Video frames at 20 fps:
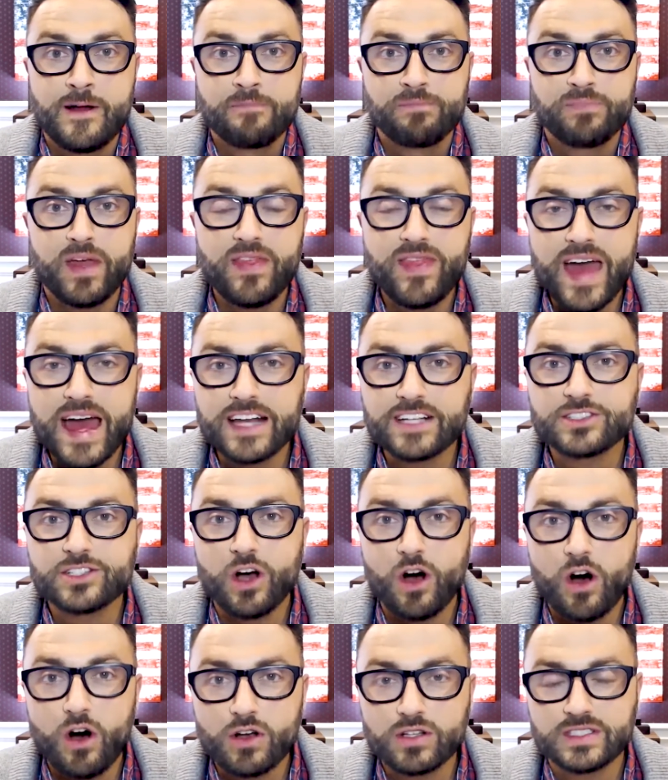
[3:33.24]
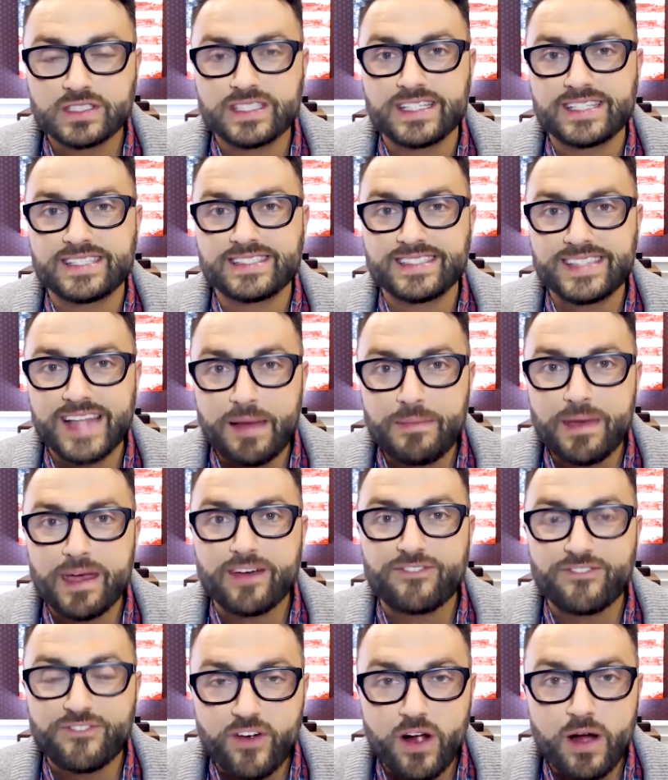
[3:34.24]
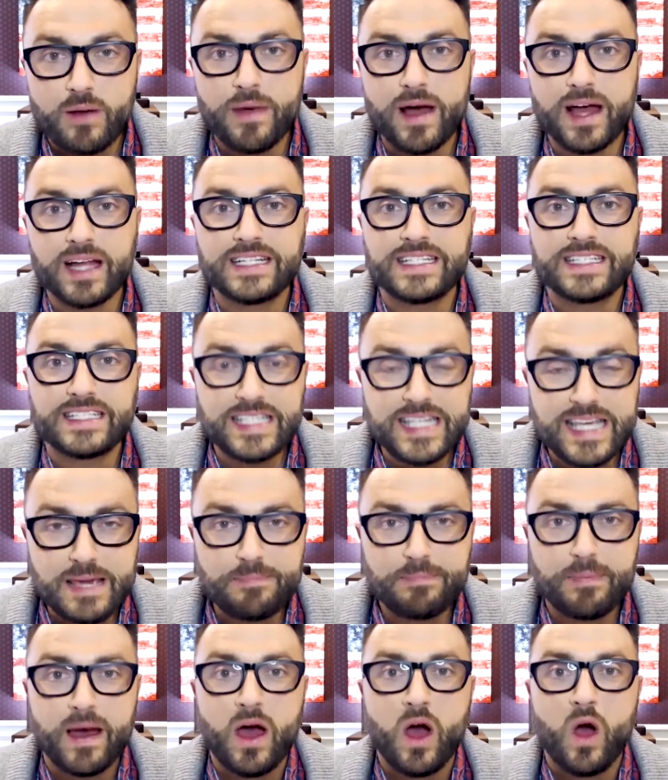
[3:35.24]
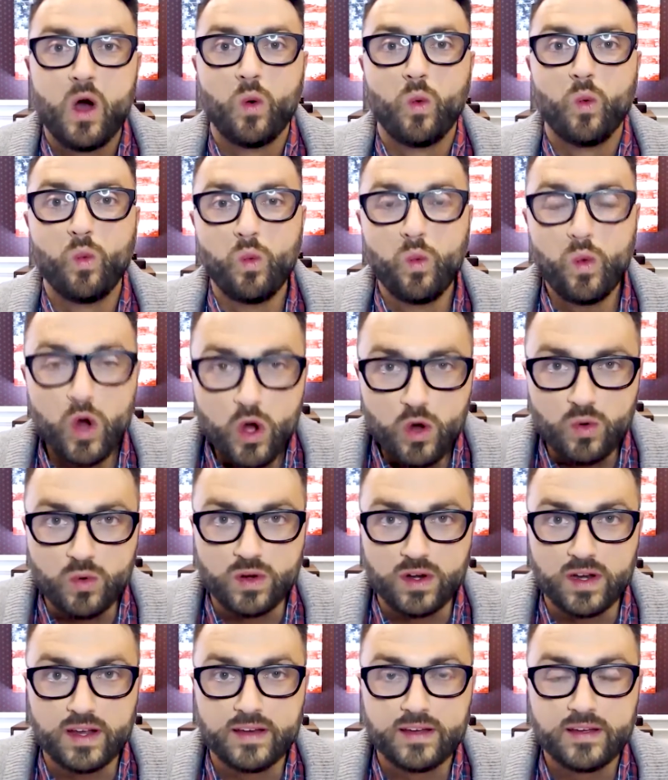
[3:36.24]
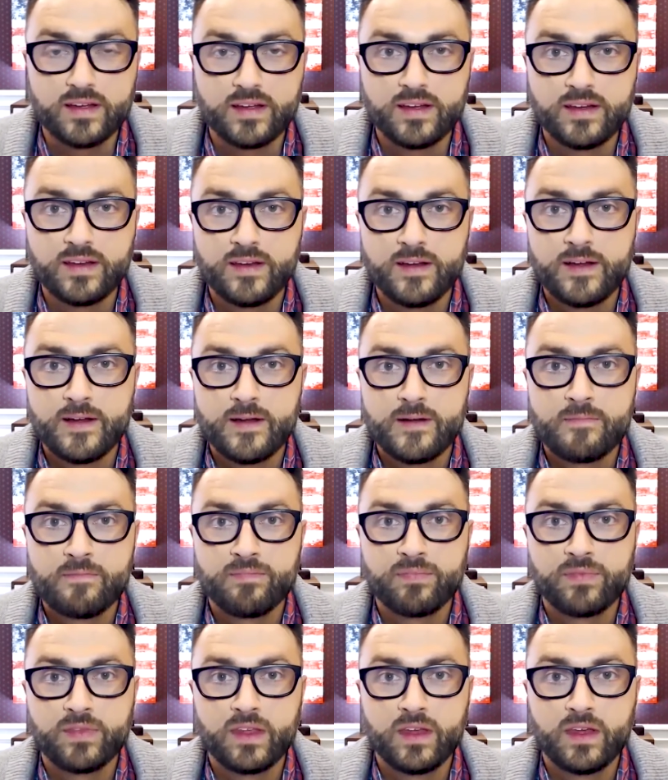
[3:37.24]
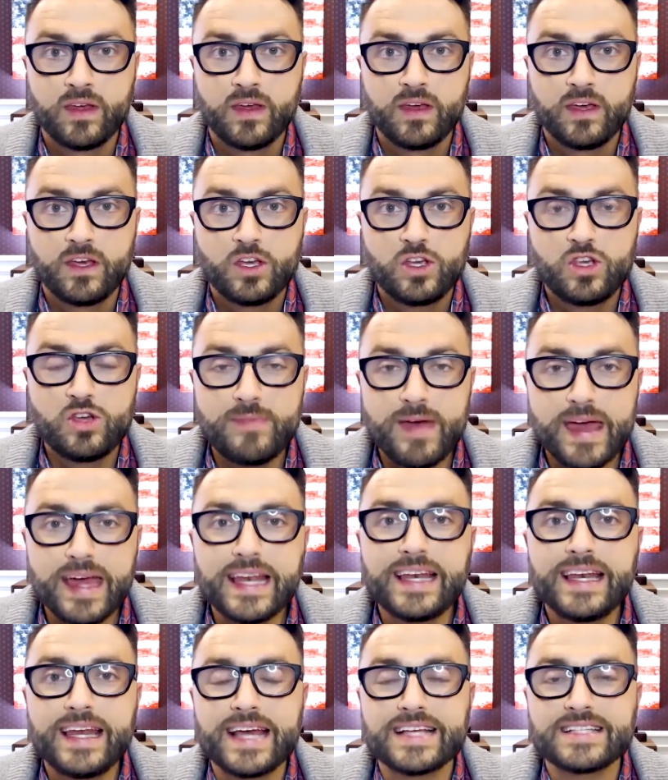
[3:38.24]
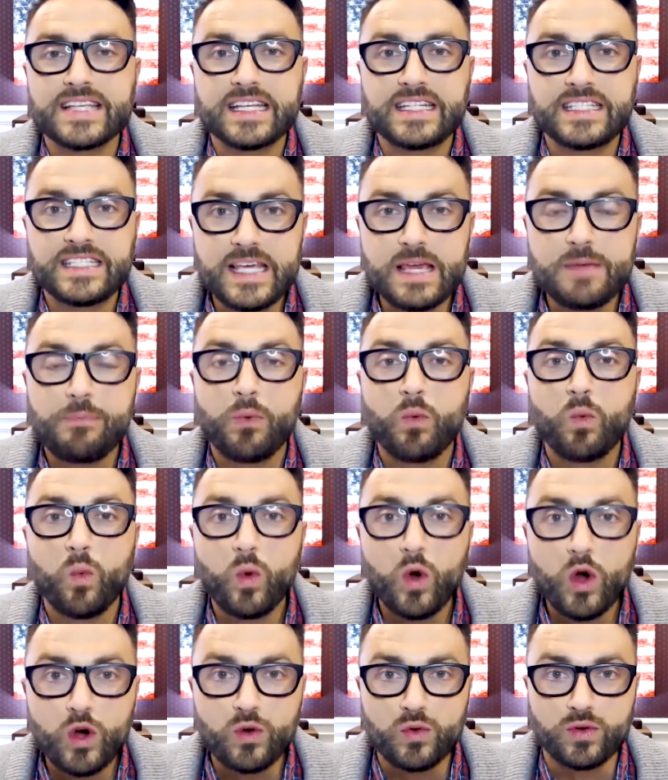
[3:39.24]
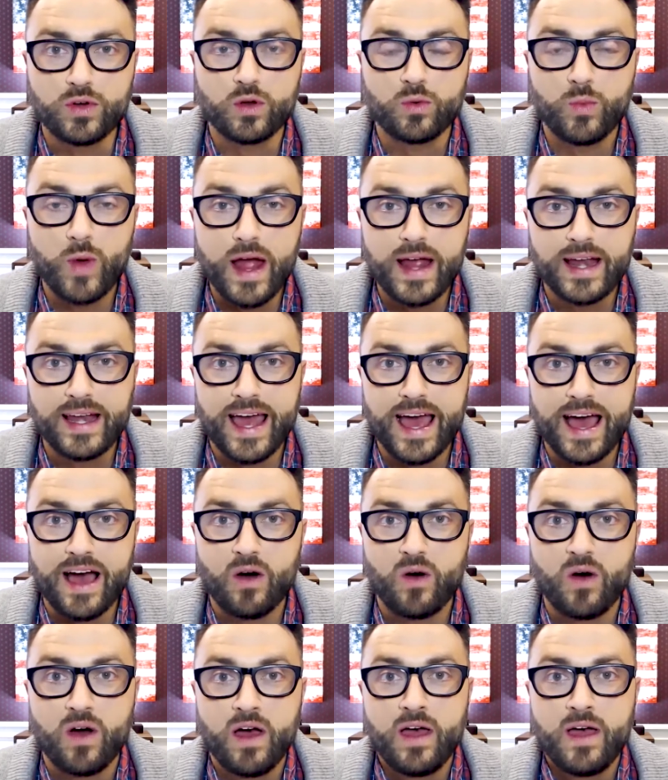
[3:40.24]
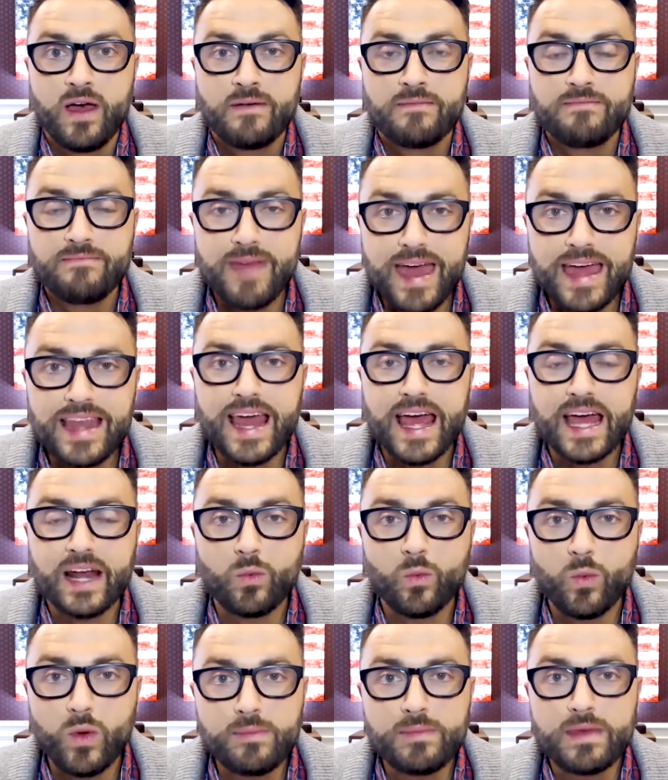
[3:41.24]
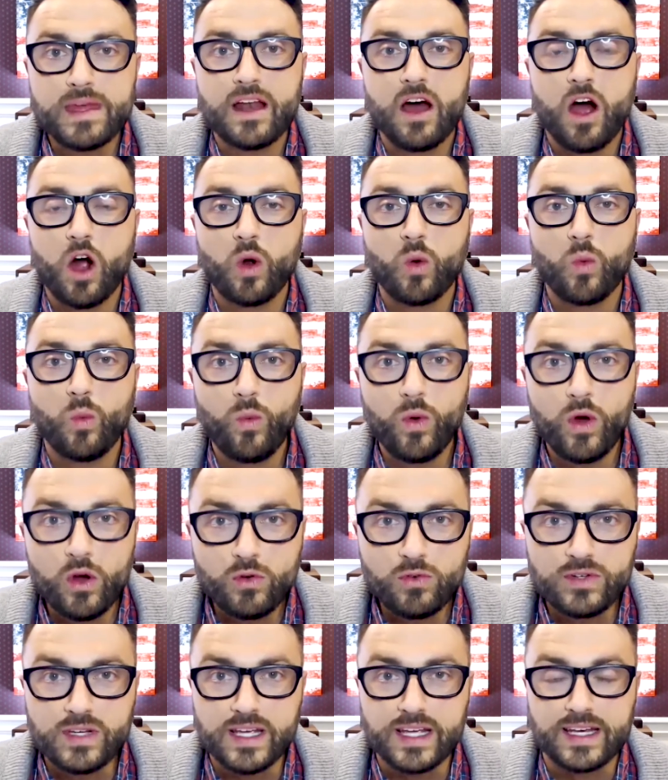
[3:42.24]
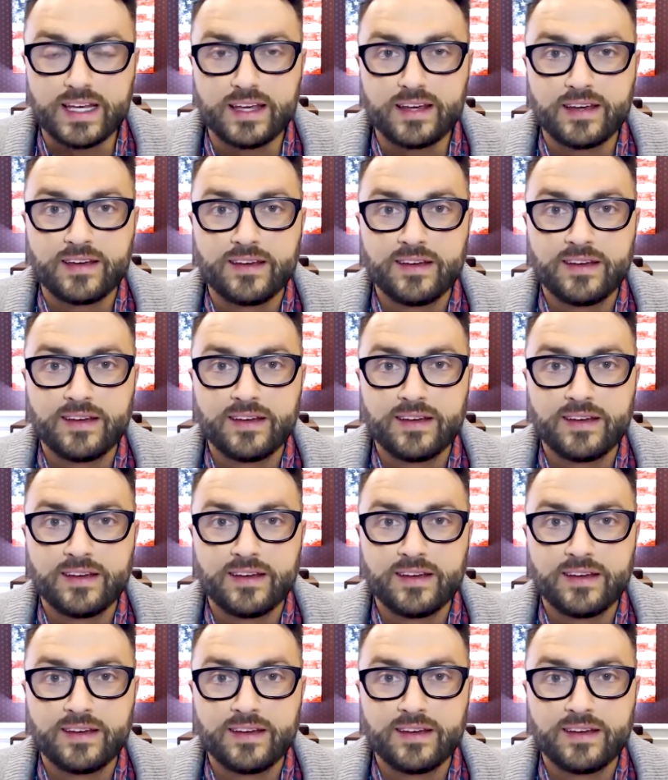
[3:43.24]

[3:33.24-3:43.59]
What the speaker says: And that is all systemic from a deep wound. Humanity has a deep wound right now. Men and women are wounded.